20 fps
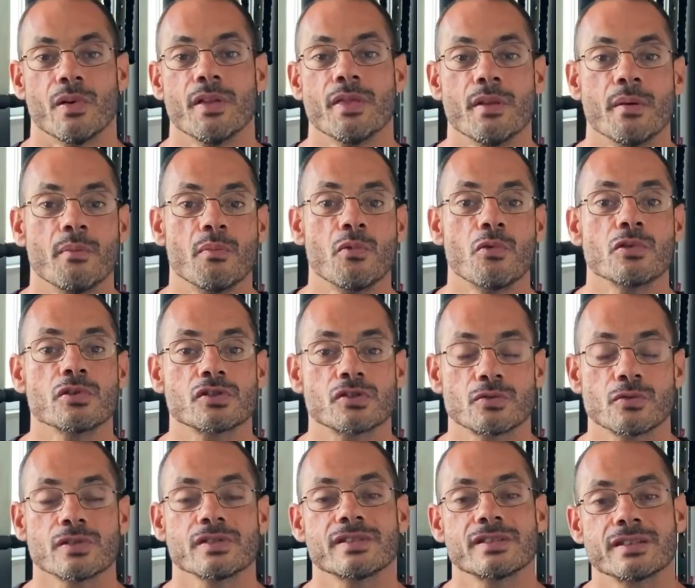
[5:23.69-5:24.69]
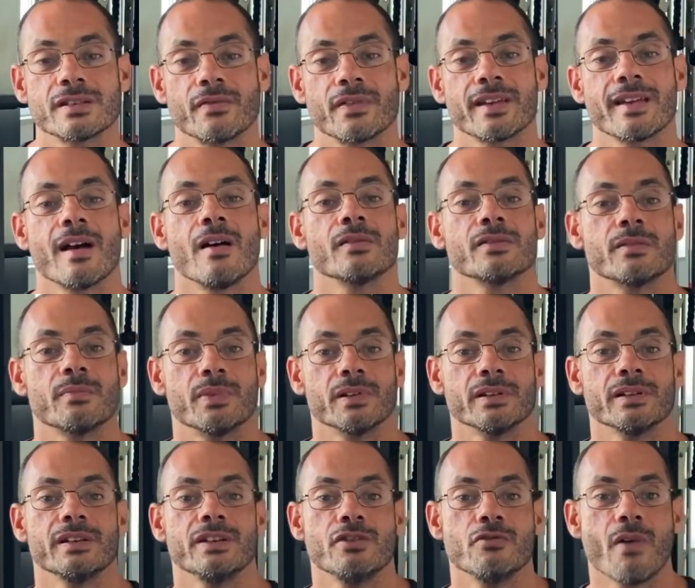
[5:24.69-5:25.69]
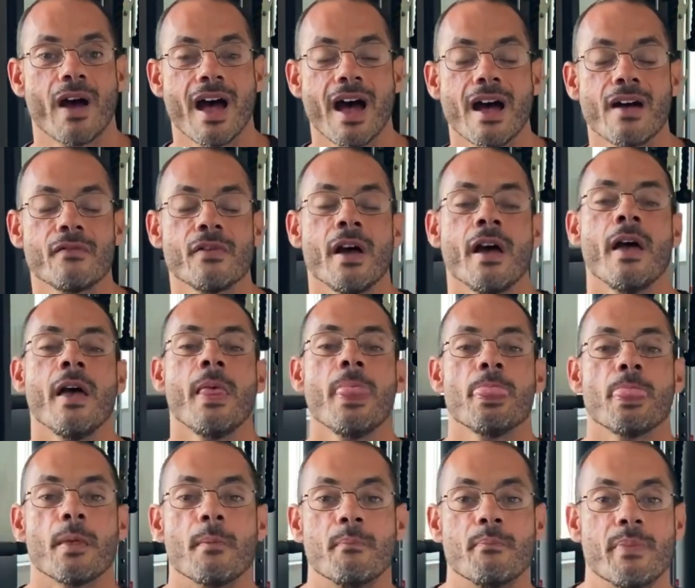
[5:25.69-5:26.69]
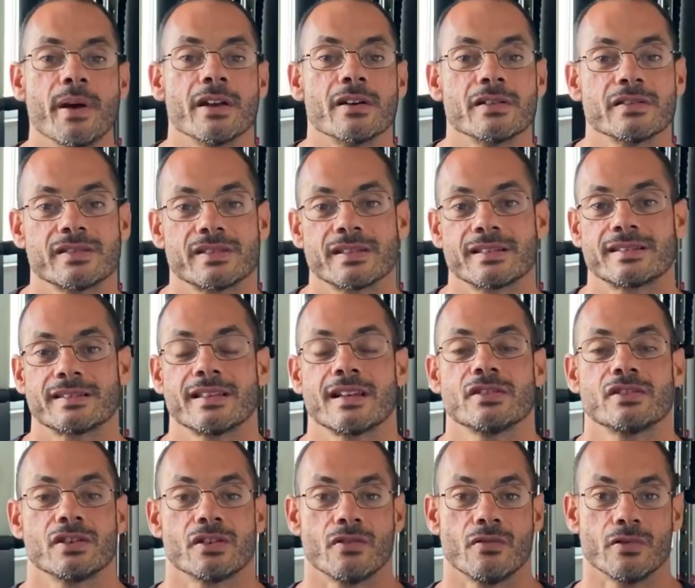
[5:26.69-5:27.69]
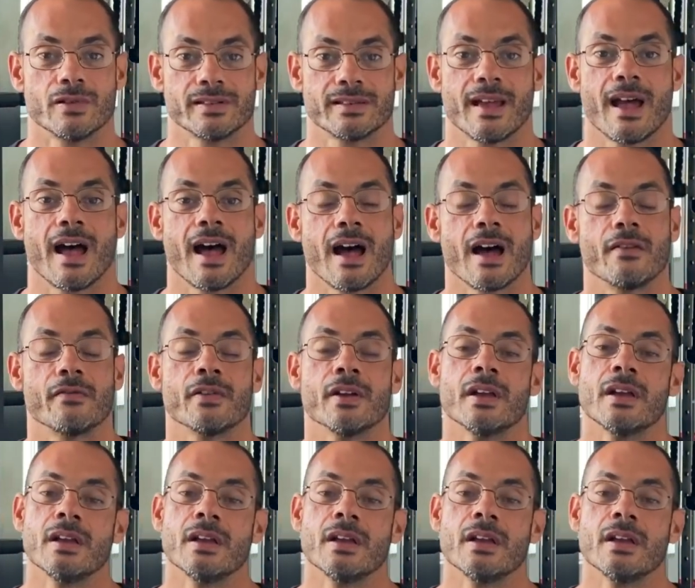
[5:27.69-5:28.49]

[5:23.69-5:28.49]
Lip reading: And the more sources of accountability you have, the better success you're going to have.